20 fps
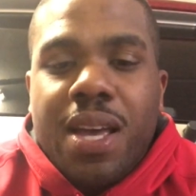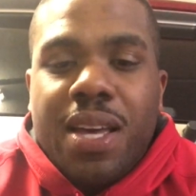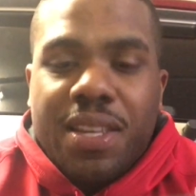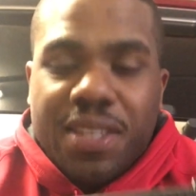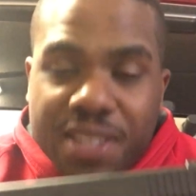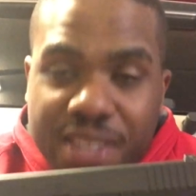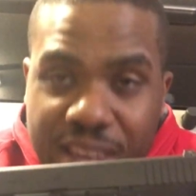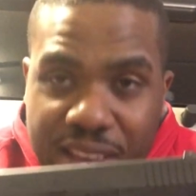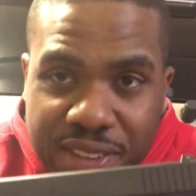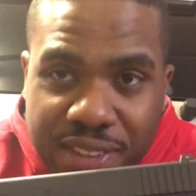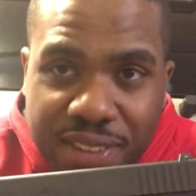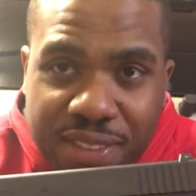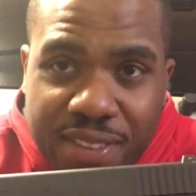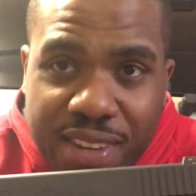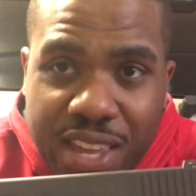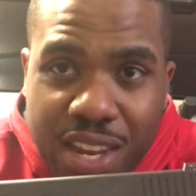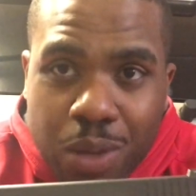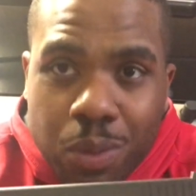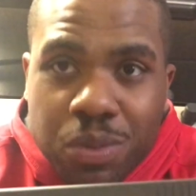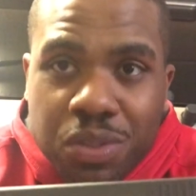Yes, it
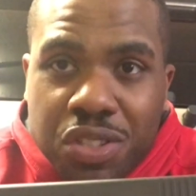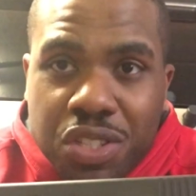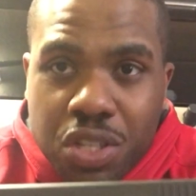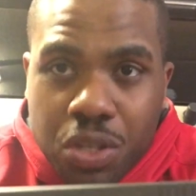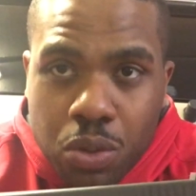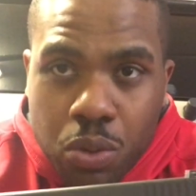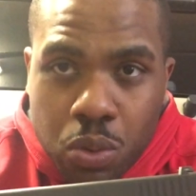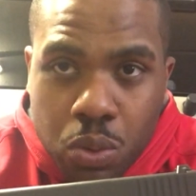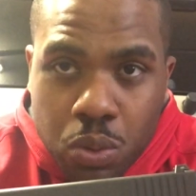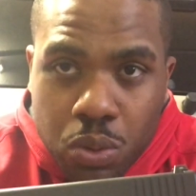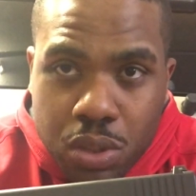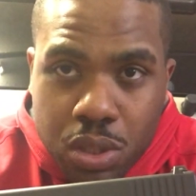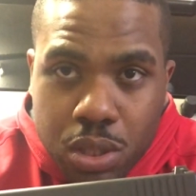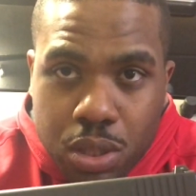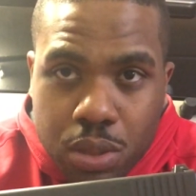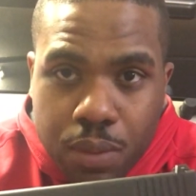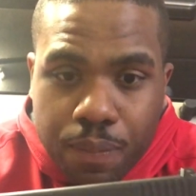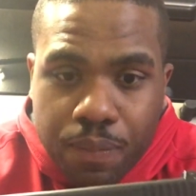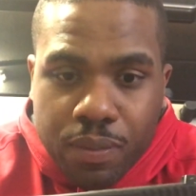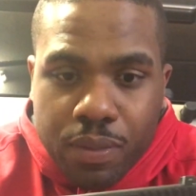said it was used.
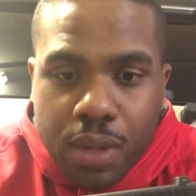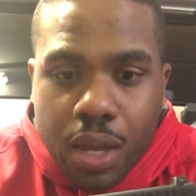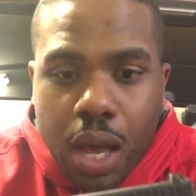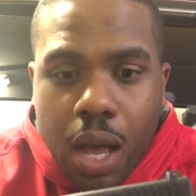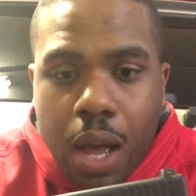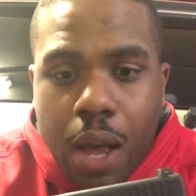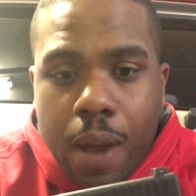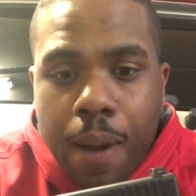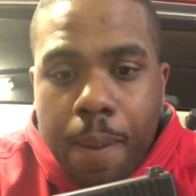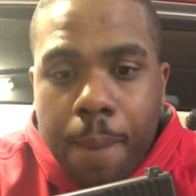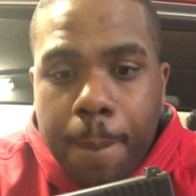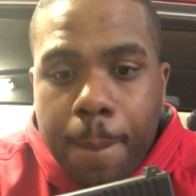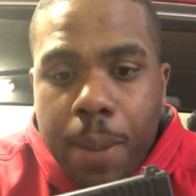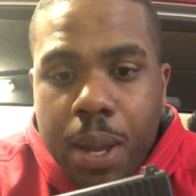I